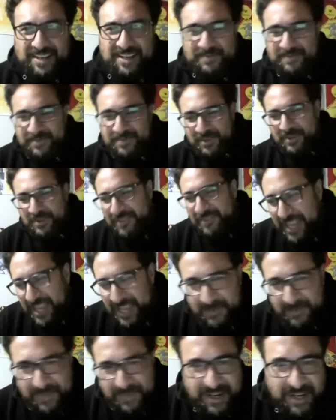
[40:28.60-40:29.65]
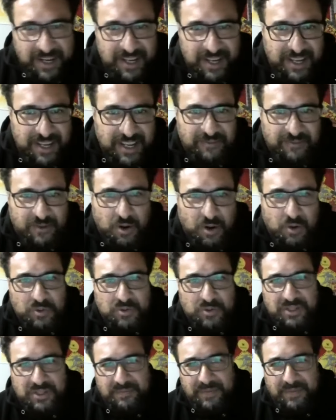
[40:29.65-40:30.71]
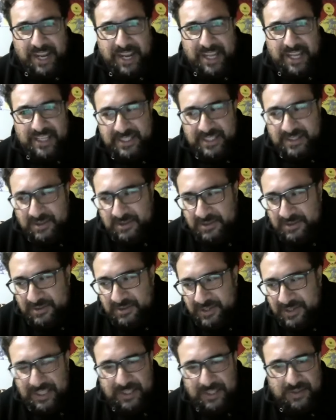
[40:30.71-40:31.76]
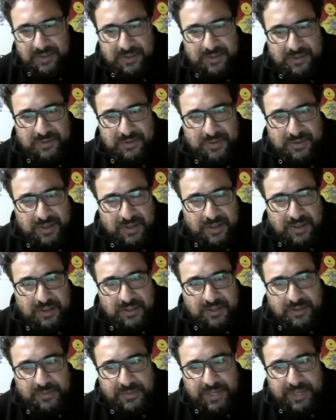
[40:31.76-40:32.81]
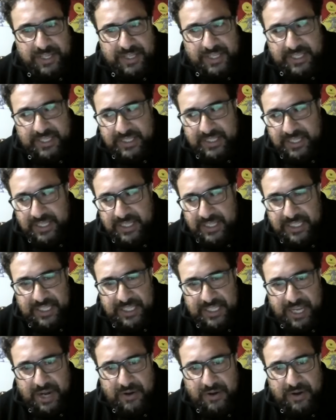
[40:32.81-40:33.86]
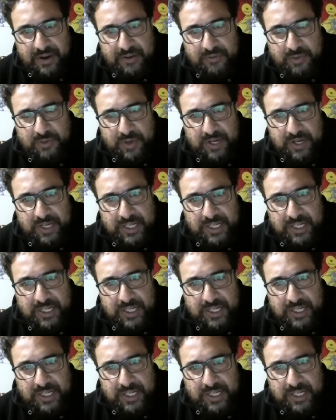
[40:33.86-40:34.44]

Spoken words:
sort of aim and have goals and plans to be in this area of work.